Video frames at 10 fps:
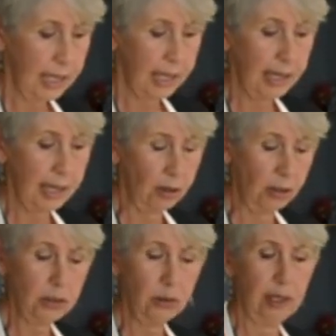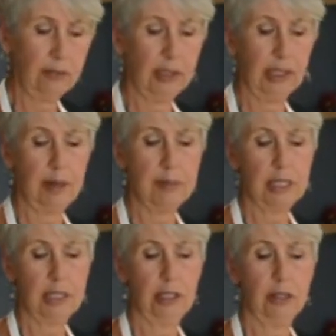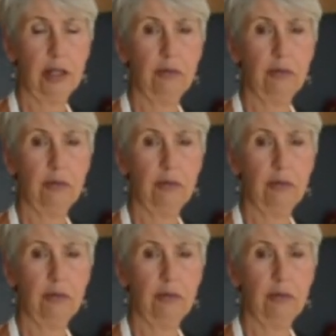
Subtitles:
and I also have a lemon here,